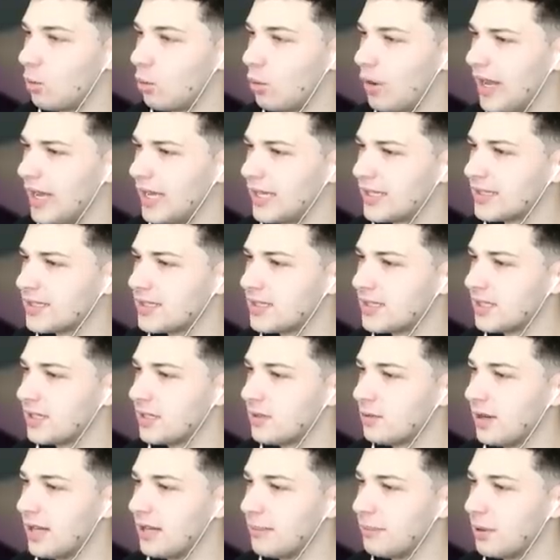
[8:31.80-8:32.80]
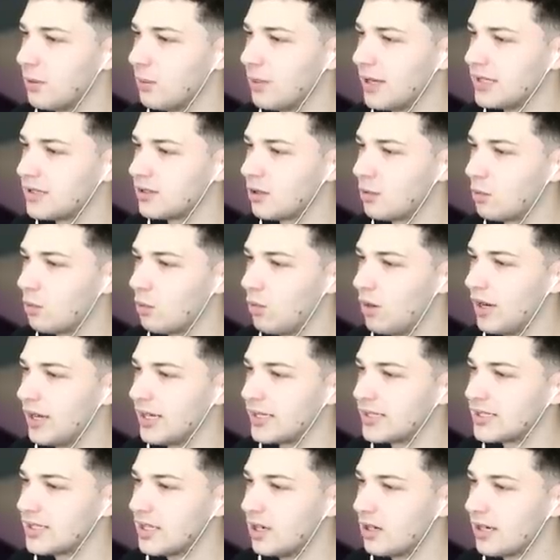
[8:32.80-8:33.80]
wait to
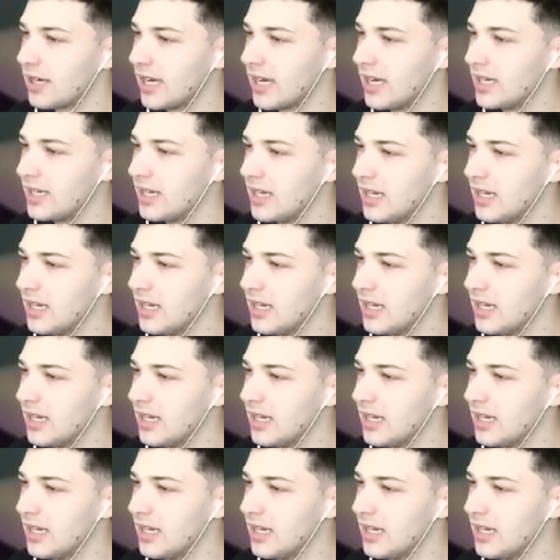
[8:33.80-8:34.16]
what? Okay,